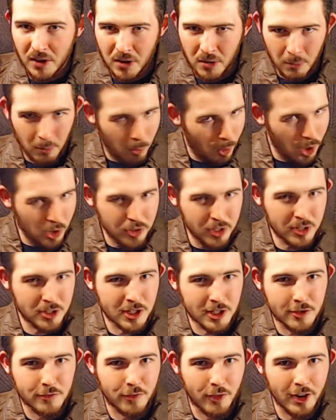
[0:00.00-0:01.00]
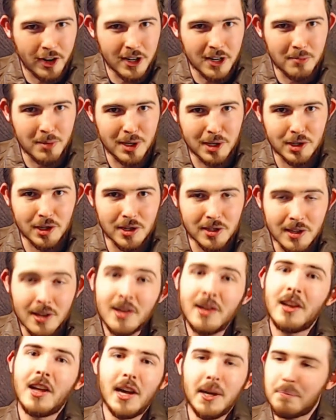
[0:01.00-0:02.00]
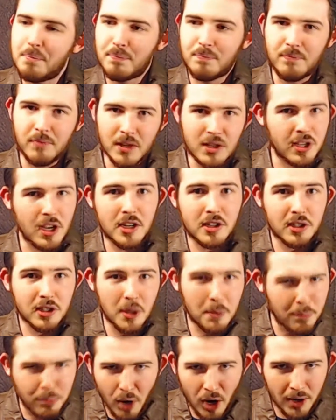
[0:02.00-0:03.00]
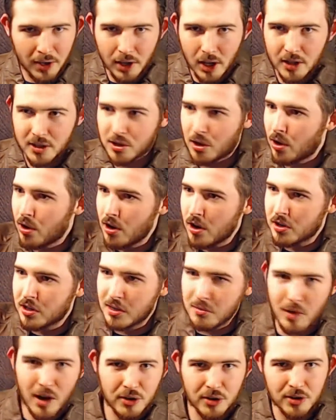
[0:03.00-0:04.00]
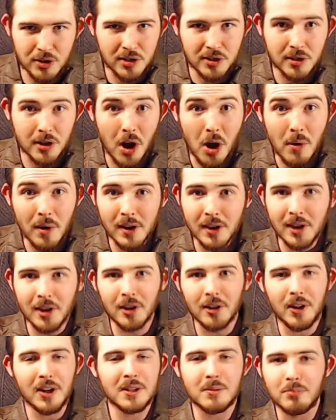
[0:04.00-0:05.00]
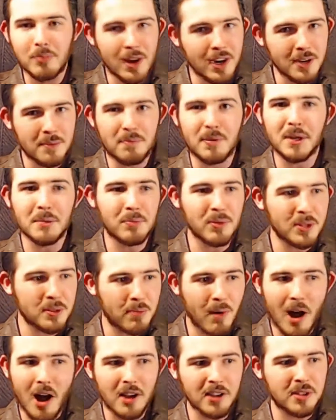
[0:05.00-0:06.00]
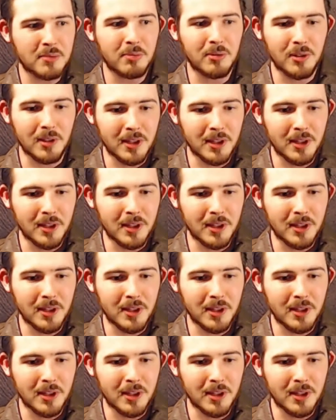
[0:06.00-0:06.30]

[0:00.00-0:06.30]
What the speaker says: more than just freedom. It's just essentially a bloodlust curse, and wants you to just go and kill as many people as possible.